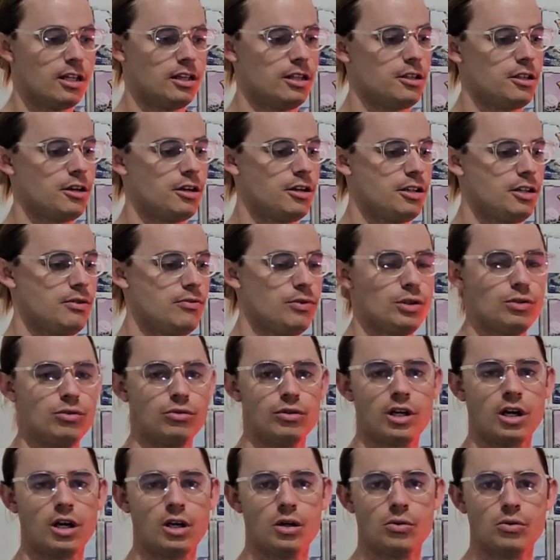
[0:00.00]
the only real
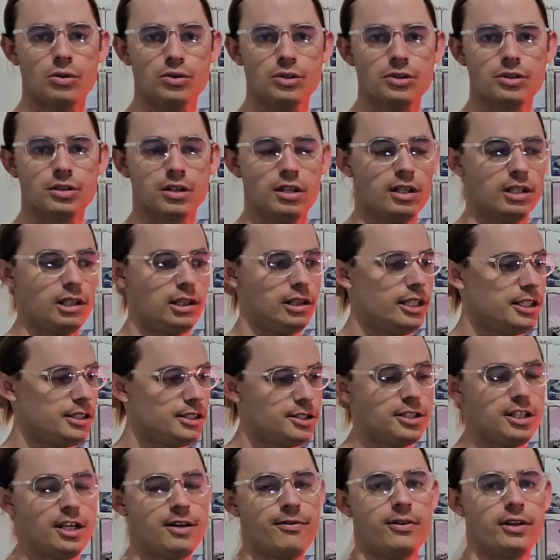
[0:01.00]
goal was,
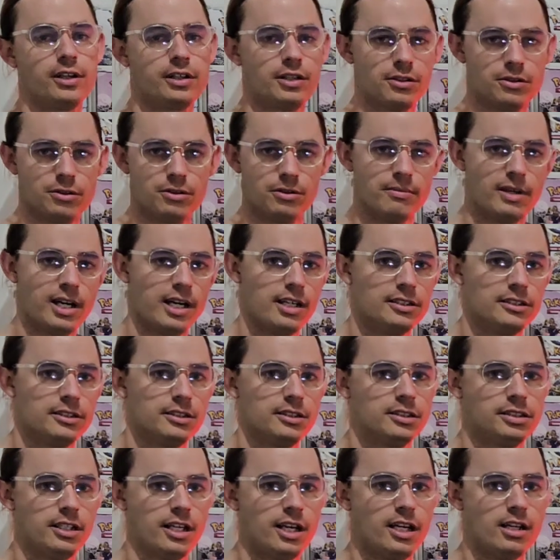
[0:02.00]
let's see if I can do a
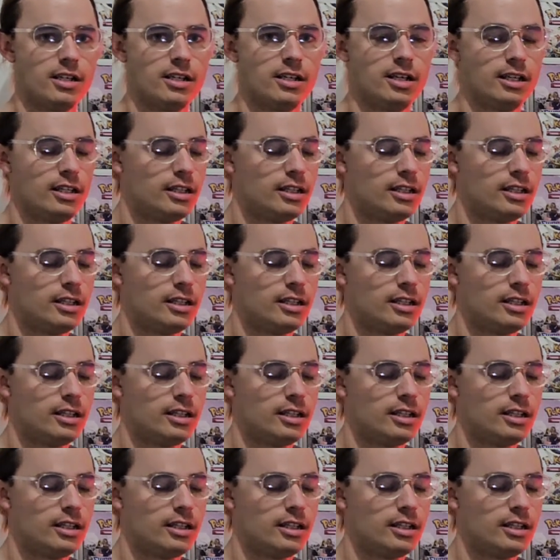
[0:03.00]
master set.